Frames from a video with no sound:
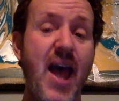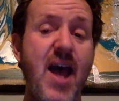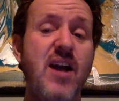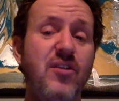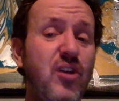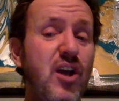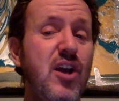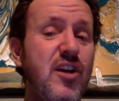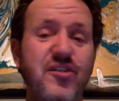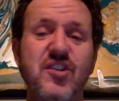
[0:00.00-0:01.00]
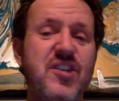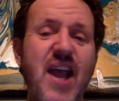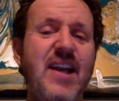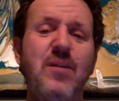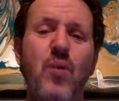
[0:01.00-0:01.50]
and does
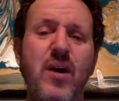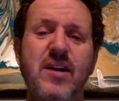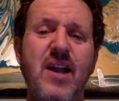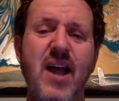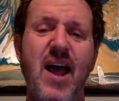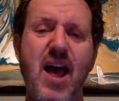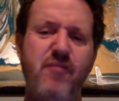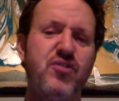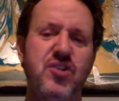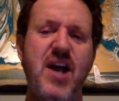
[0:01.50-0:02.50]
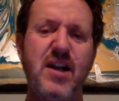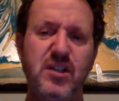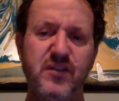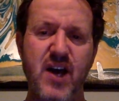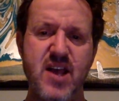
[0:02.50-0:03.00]
anyone ever
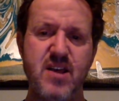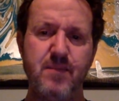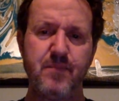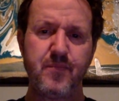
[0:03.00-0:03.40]
satisfy them?